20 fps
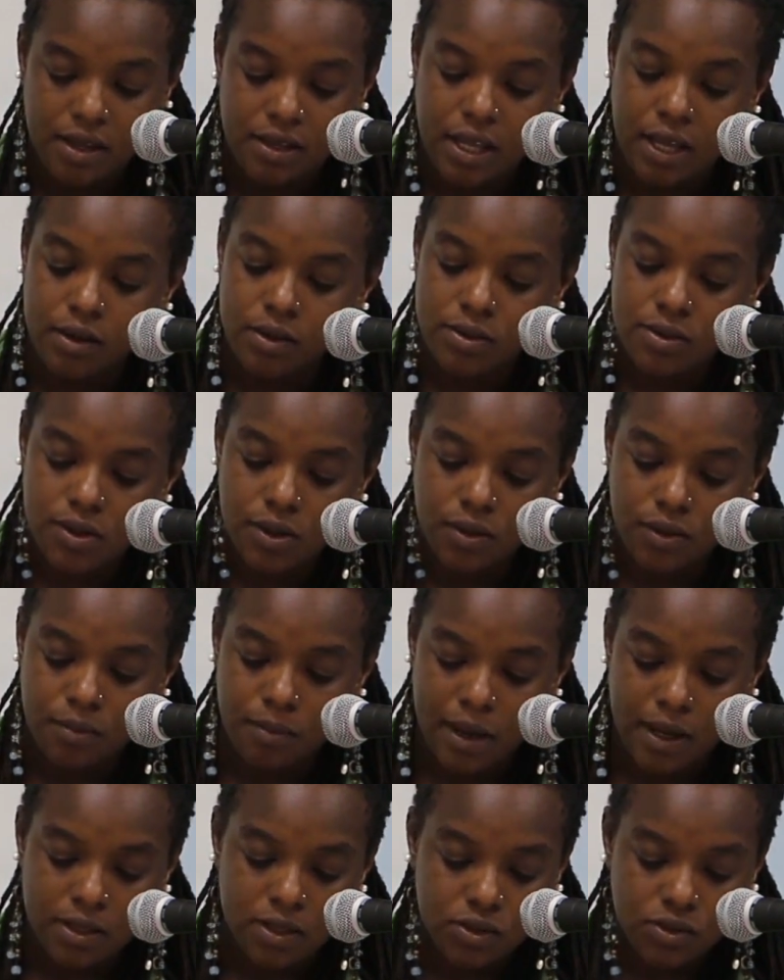that you told the
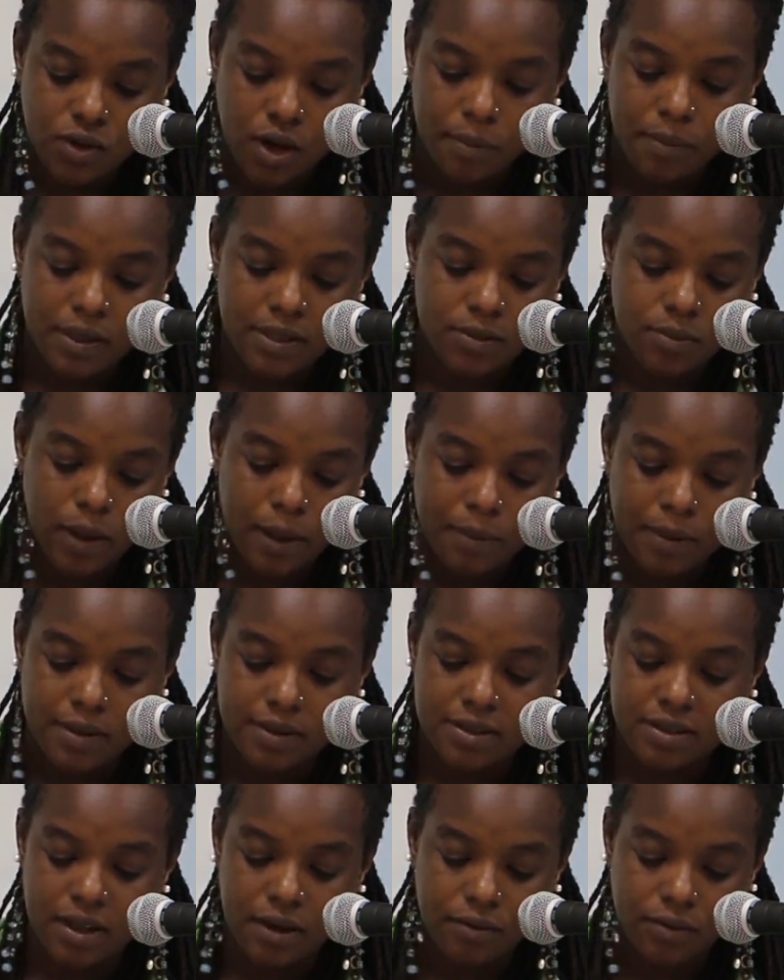man to drop his
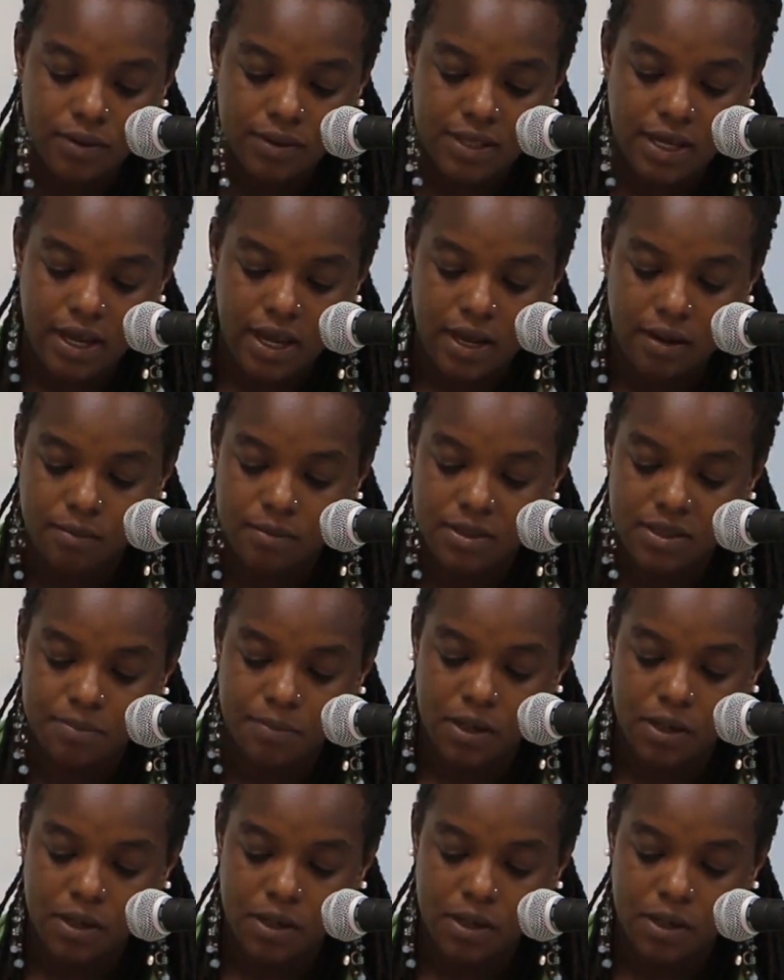weapon several times,